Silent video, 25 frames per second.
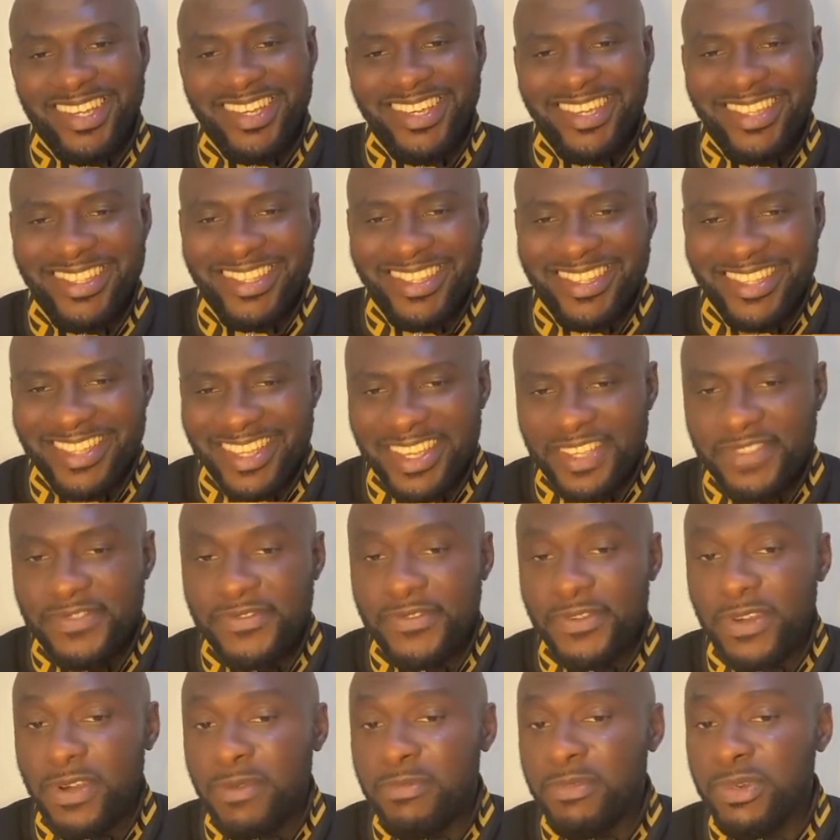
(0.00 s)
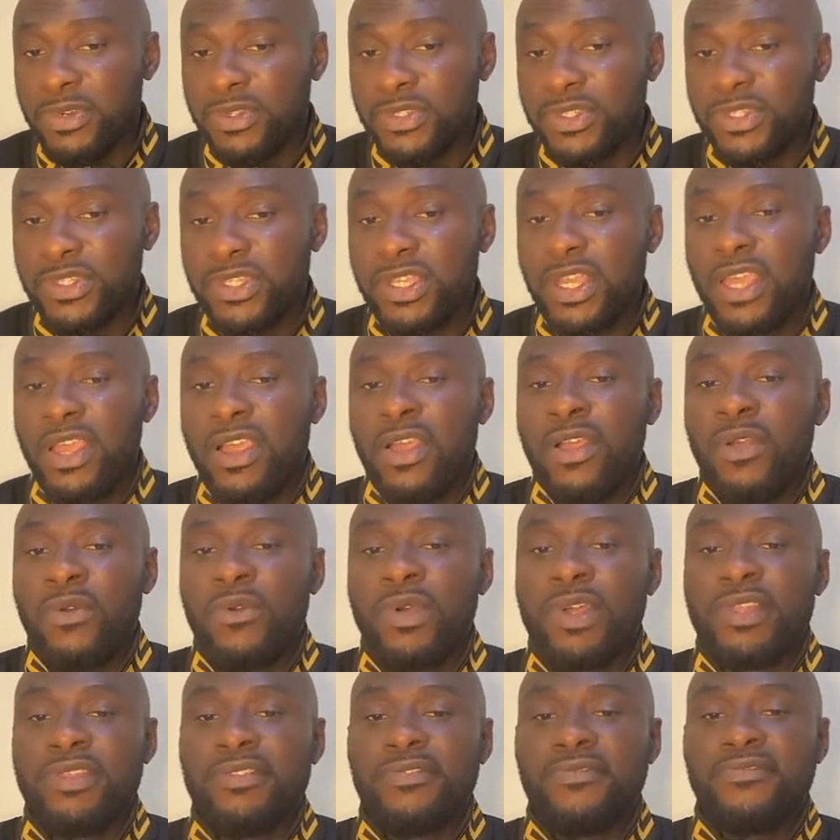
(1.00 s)
in the next 4 months
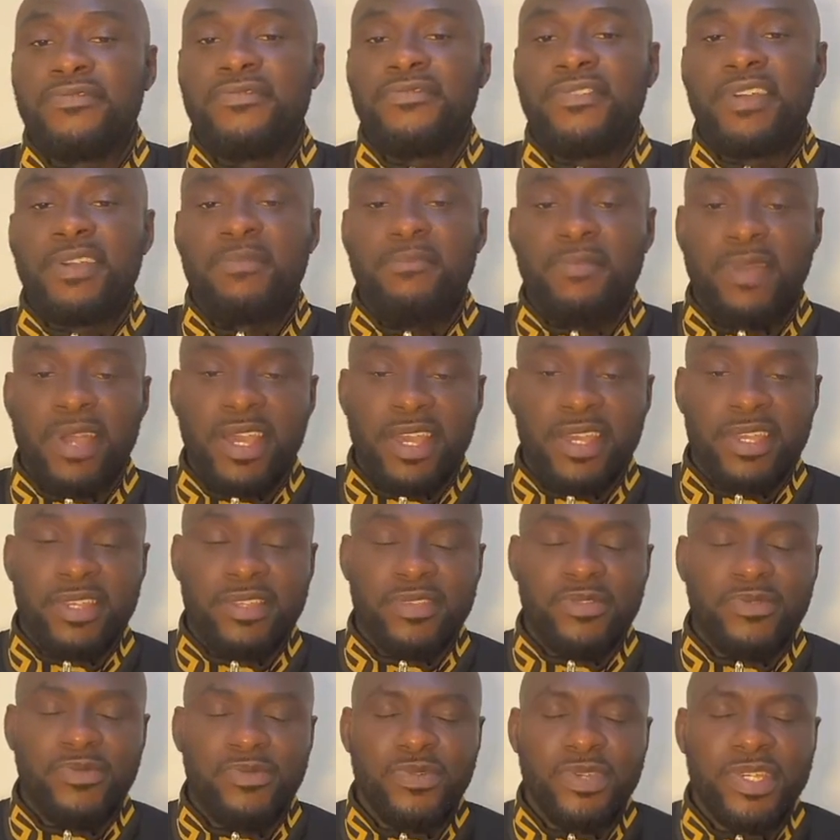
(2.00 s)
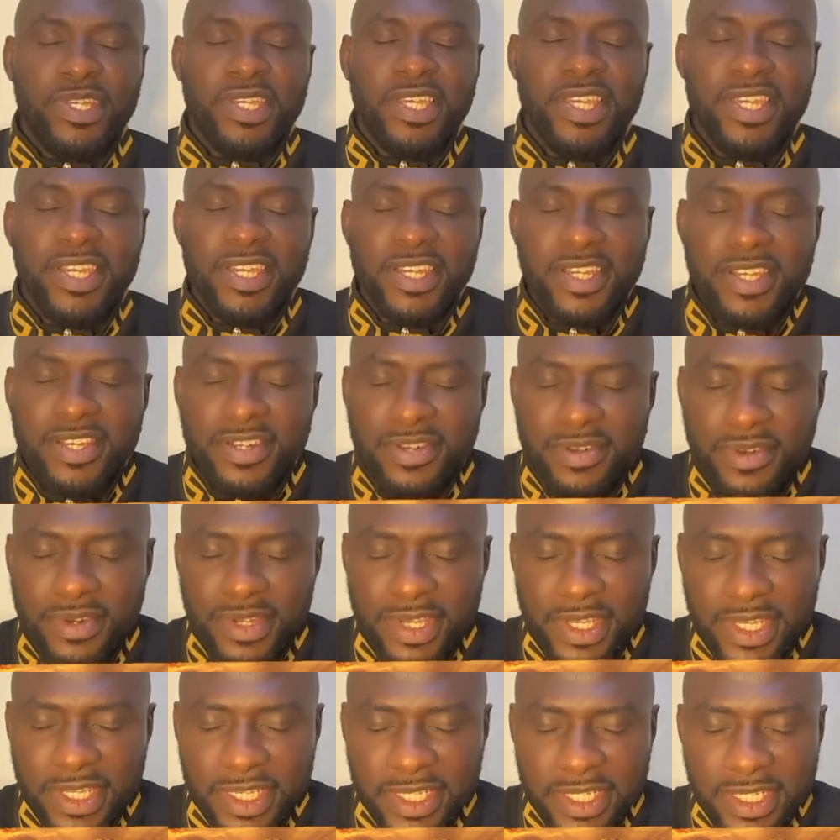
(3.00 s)
when the famine will
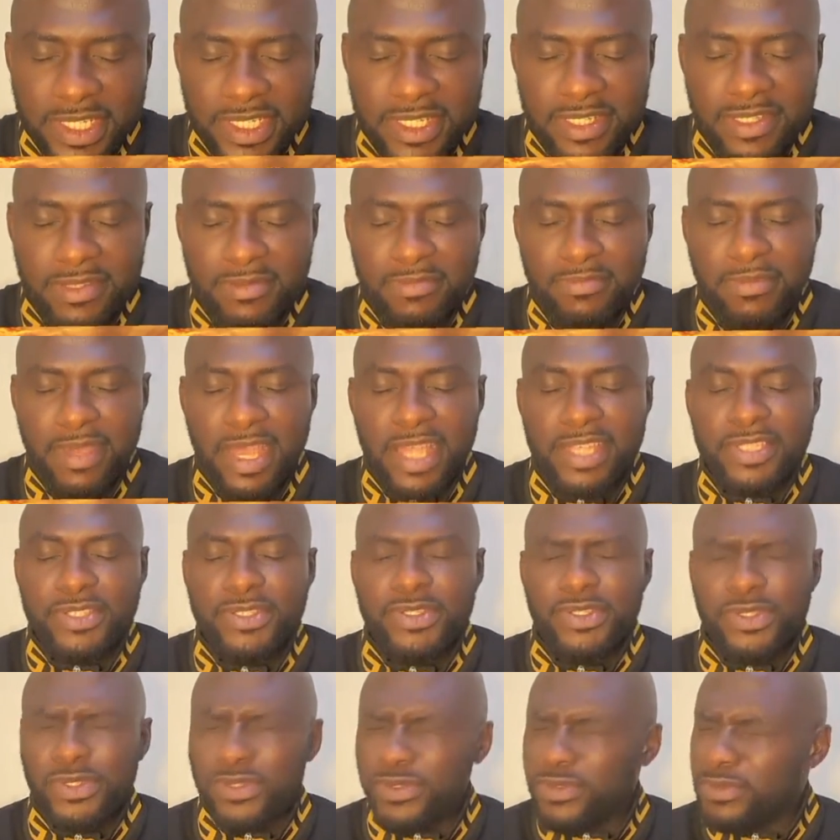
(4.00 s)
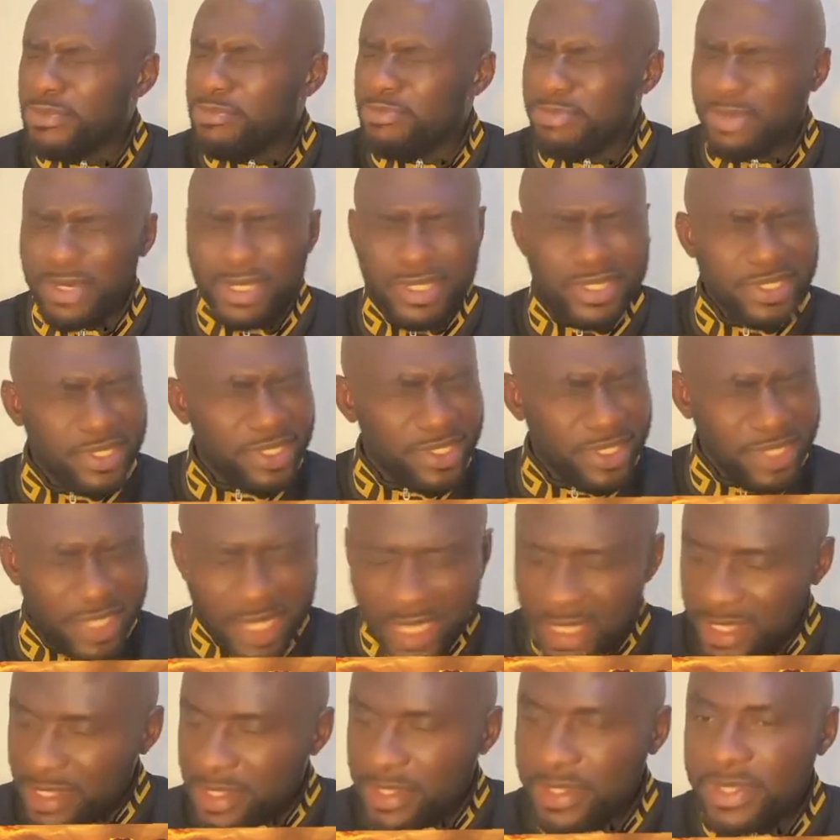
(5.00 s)
increase by
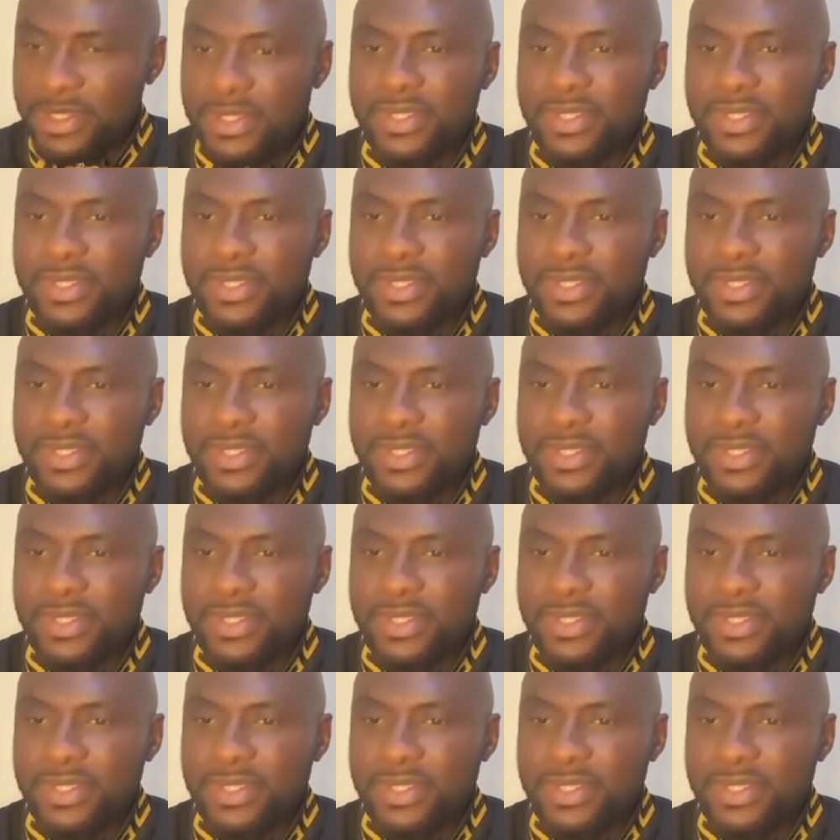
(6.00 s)
2%.